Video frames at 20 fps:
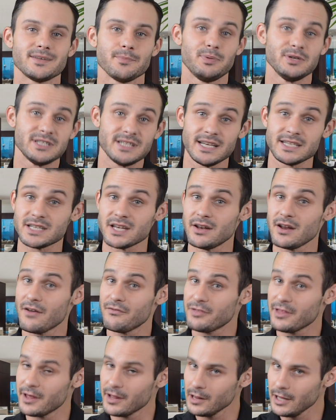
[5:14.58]
the position
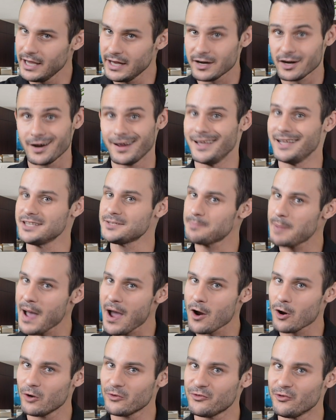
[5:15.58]
of the leader is
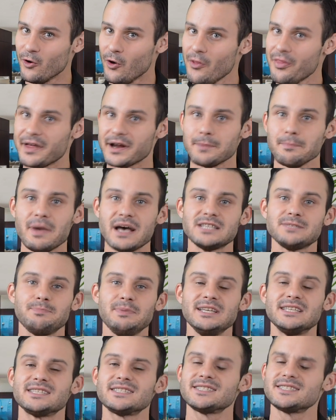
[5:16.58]
powerful, there must
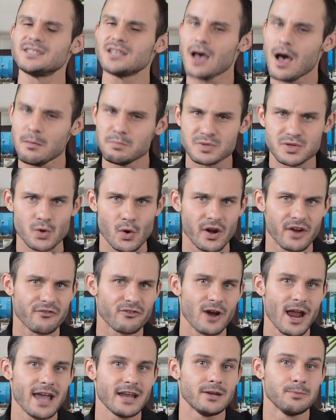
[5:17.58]
be some sort of
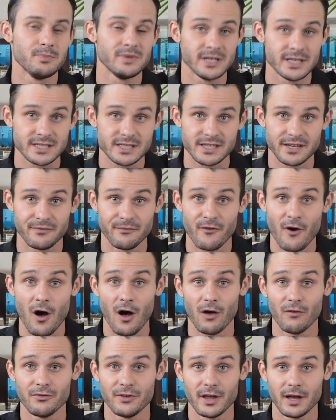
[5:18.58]
randomness
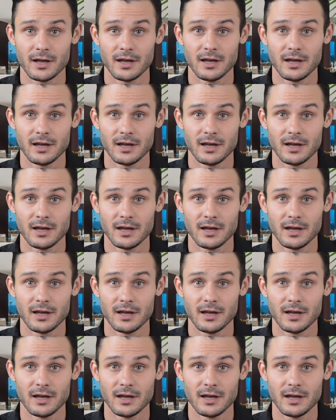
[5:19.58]
involved.